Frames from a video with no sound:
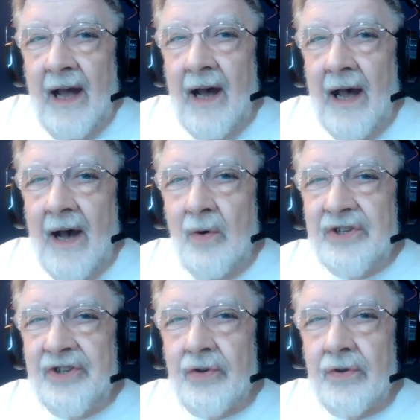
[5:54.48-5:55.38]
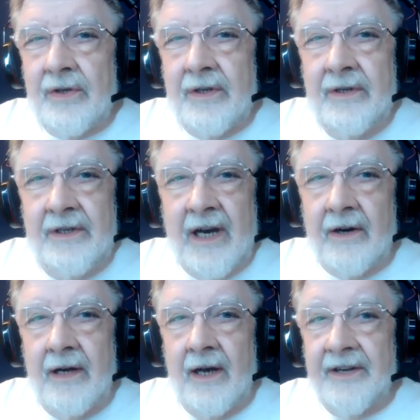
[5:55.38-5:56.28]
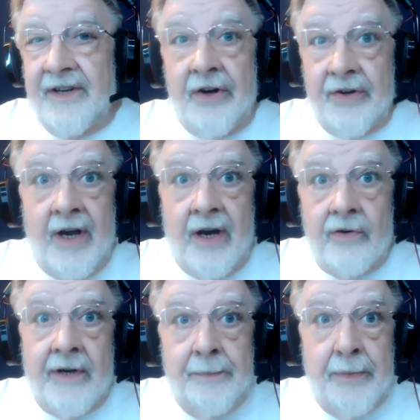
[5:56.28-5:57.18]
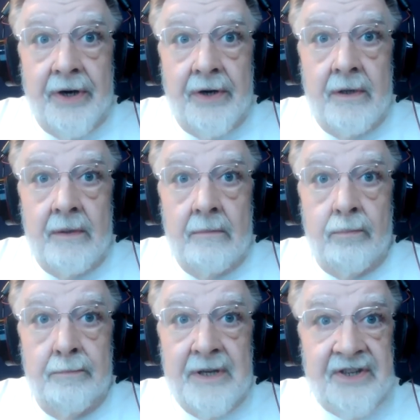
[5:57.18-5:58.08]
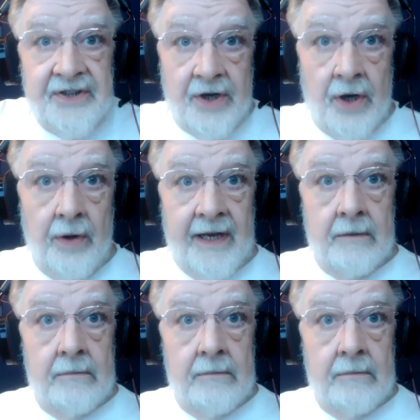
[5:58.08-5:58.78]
how is your adult coloring book business going?